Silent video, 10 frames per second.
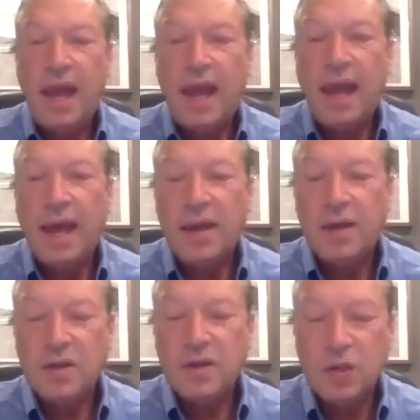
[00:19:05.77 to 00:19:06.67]

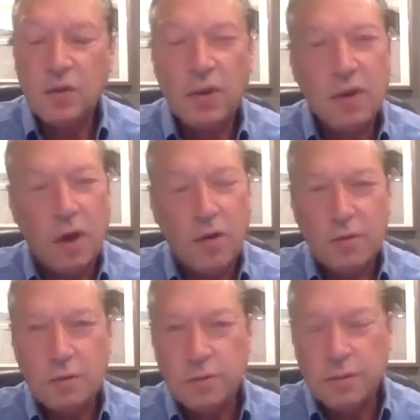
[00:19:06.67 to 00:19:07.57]
And so all
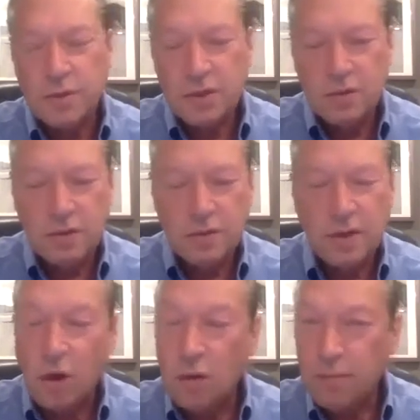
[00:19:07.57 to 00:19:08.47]
through World War
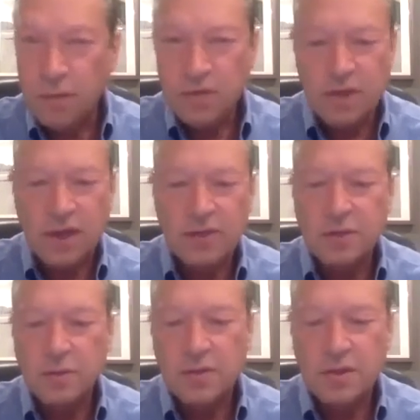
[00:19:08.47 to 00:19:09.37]
II, on both sides,
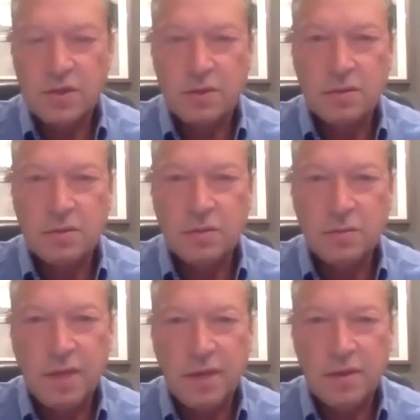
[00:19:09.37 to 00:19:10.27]
there was this
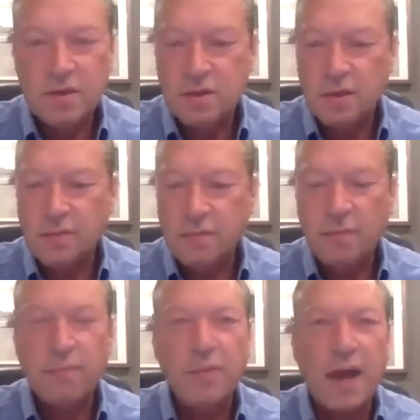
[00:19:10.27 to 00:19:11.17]
tremendous
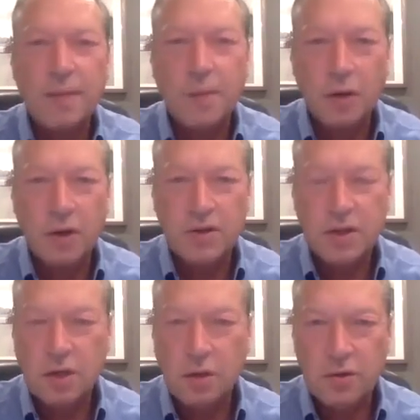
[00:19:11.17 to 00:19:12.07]
black market
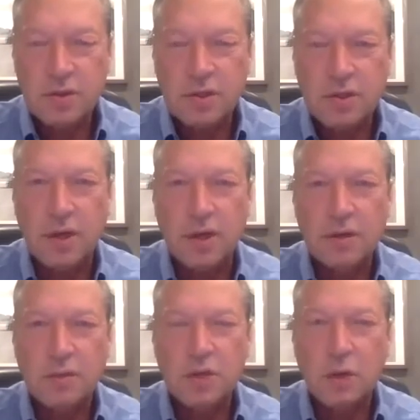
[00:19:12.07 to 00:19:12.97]
currency trading
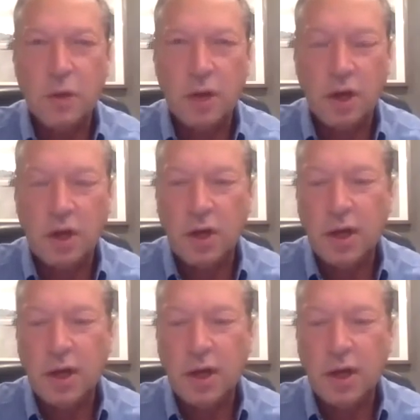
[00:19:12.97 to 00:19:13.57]
that was going on.